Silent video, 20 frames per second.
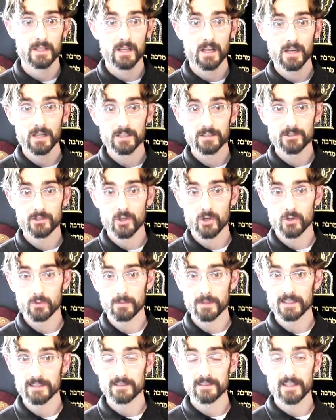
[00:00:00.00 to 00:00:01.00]
uh, Job,
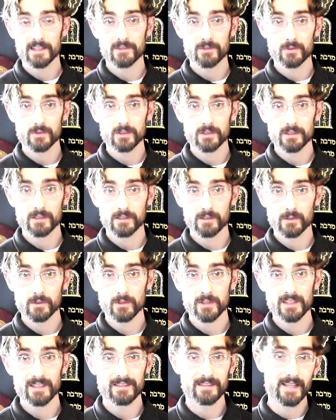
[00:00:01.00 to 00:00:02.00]
etc.,
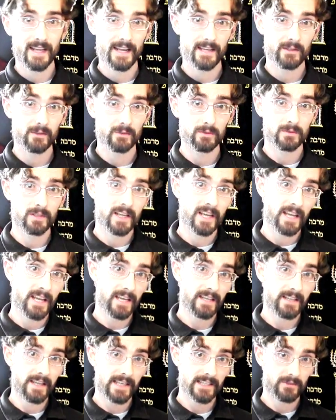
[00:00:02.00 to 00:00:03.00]
including Daniel
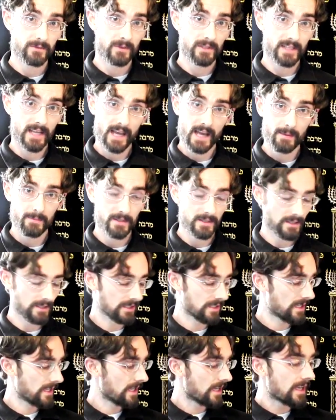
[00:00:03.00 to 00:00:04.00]
and Ezra and Nehemiah.
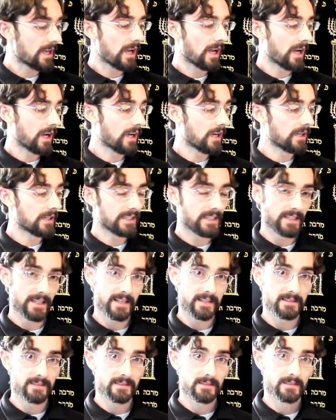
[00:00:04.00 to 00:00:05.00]
Uh, and it
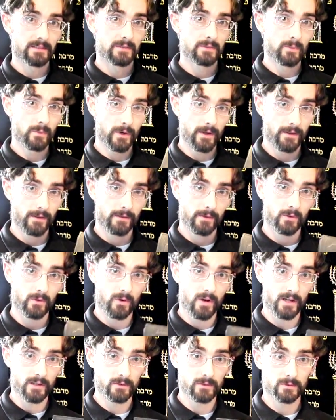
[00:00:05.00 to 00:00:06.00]
ends with
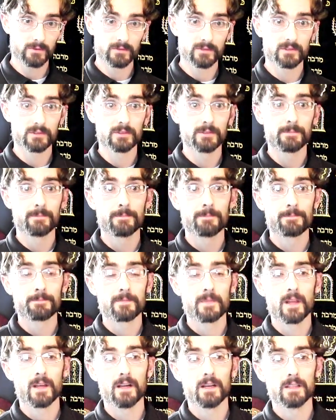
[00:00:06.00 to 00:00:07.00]
Chronicles.
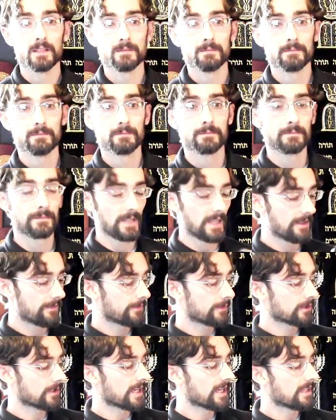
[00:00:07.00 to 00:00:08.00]
Um, if
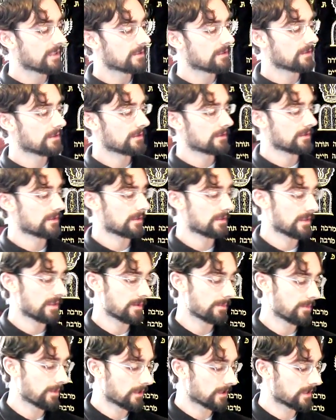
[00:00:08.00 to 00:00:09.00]
you're in the
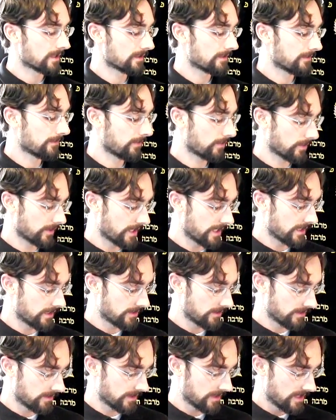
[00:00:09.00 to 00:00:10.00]
market for a
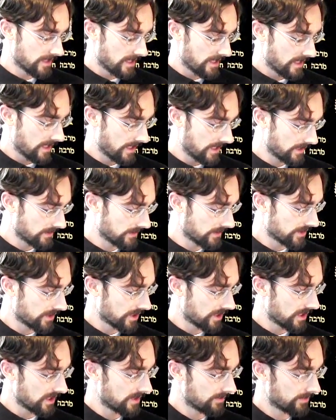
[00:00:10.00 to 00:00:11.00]
good English
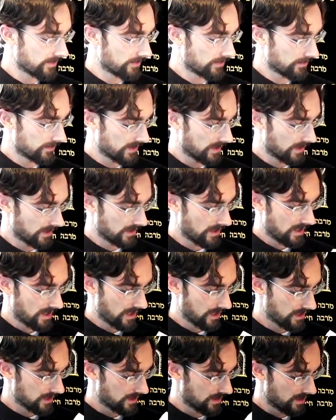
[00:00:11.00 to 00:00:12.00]
Hebrew Tanakh,